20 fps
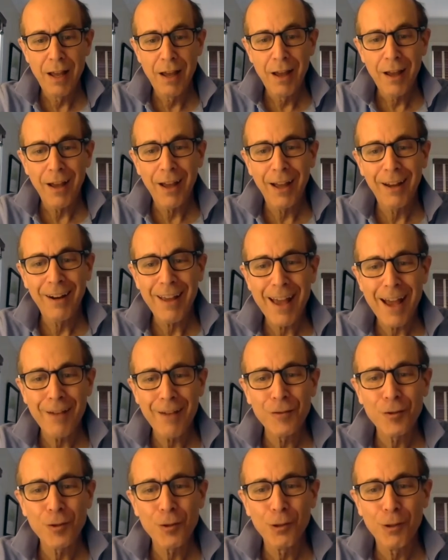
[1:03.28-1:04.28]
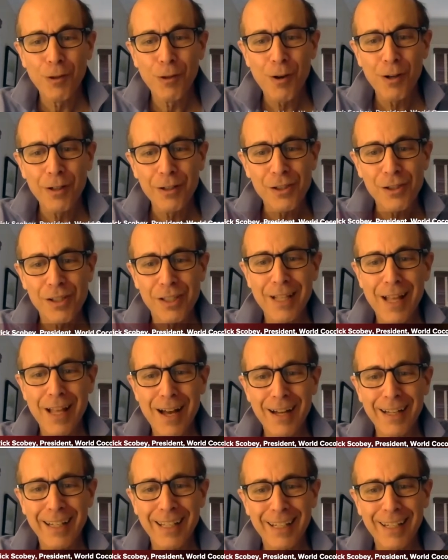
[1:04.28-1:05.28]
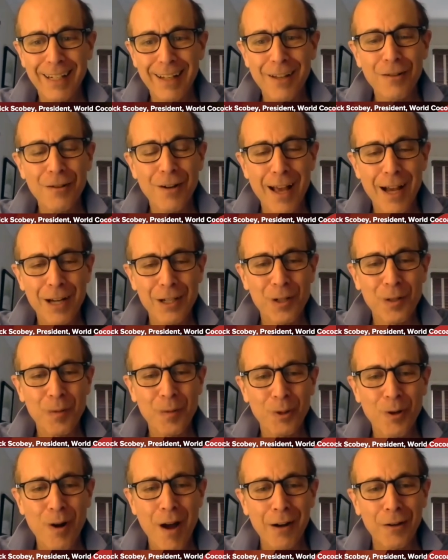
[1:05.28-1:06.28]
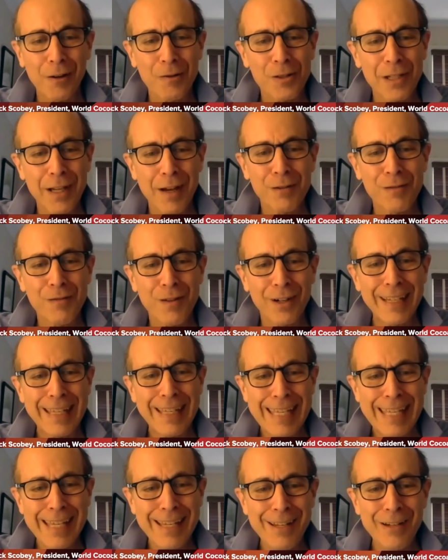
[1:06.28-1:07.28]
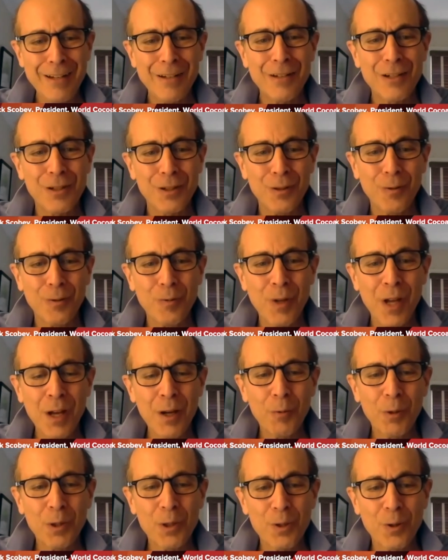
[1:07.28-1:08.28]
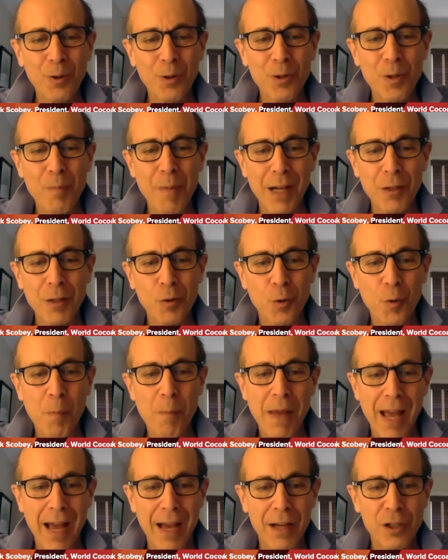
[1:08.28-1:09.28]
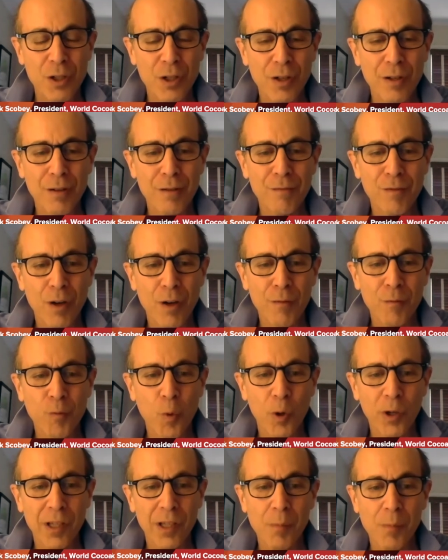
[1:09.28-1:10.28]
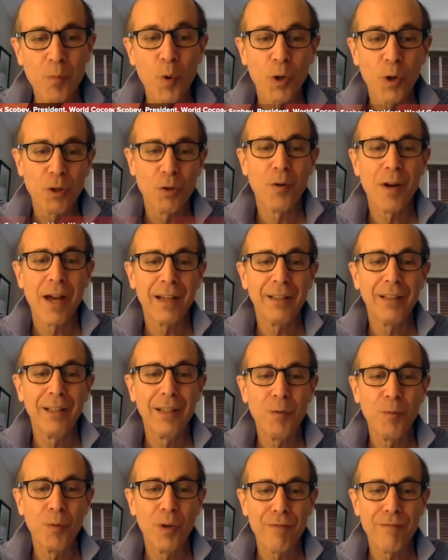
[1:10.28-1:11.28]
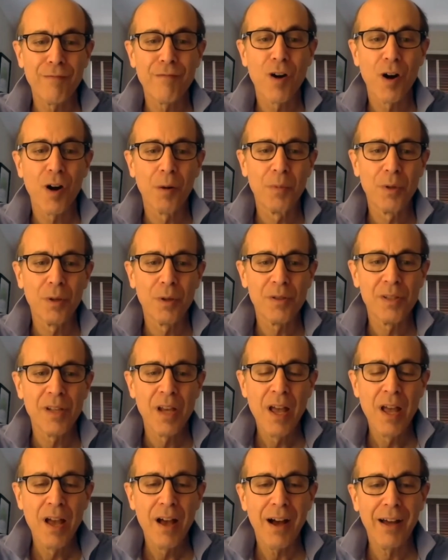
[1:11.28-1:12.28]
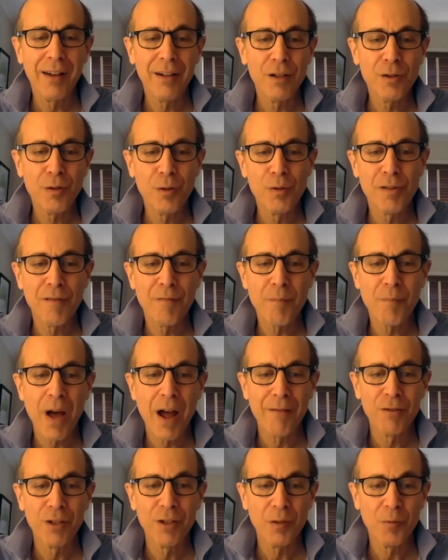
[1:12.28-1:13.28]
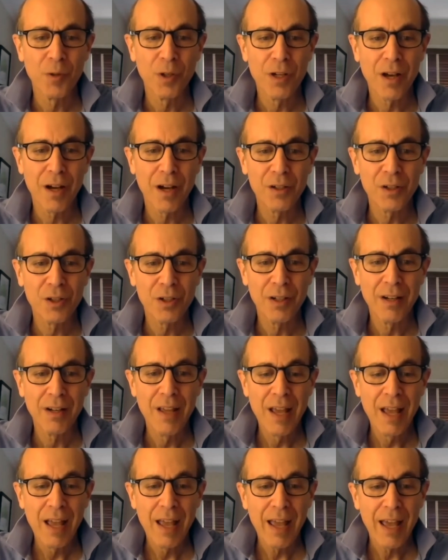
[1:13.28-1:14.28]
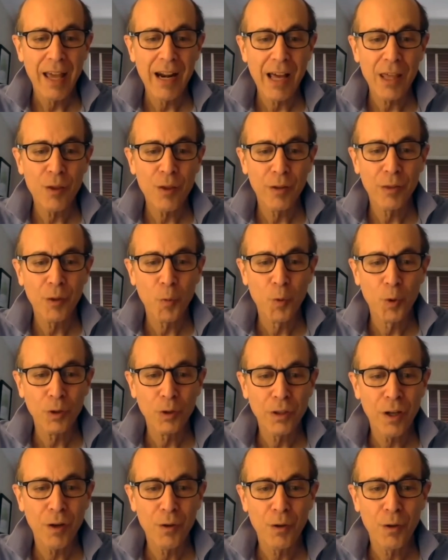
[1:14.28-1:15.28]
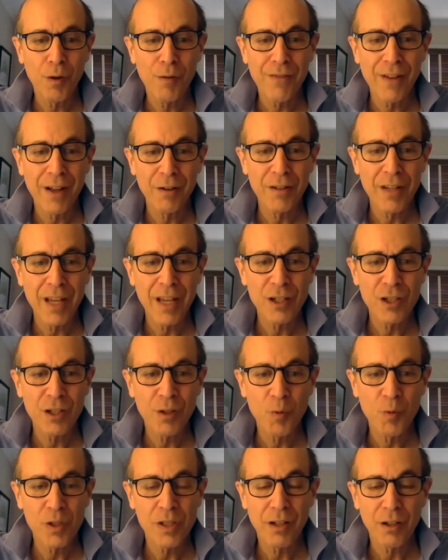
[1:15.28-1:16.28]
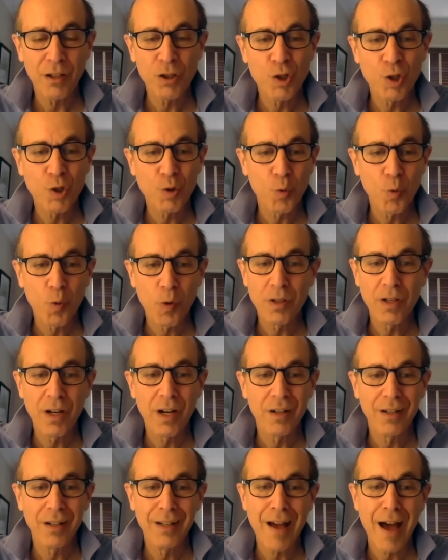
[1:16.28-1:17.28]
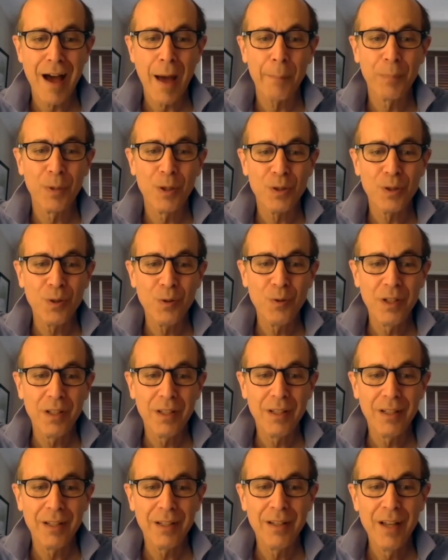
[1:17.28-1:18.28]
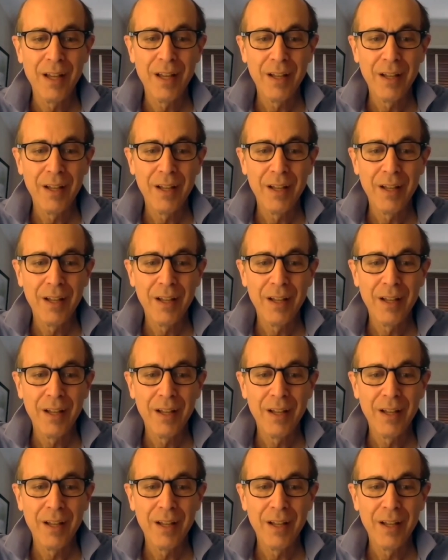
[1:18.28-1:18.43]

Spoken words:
And after a long slog in an international bureaucracy, I was very keen to return to my true passion of working more directly with farmers on issues of poverty reduction. And I thought the World Cocoa Foundation was an extraordinary opportunity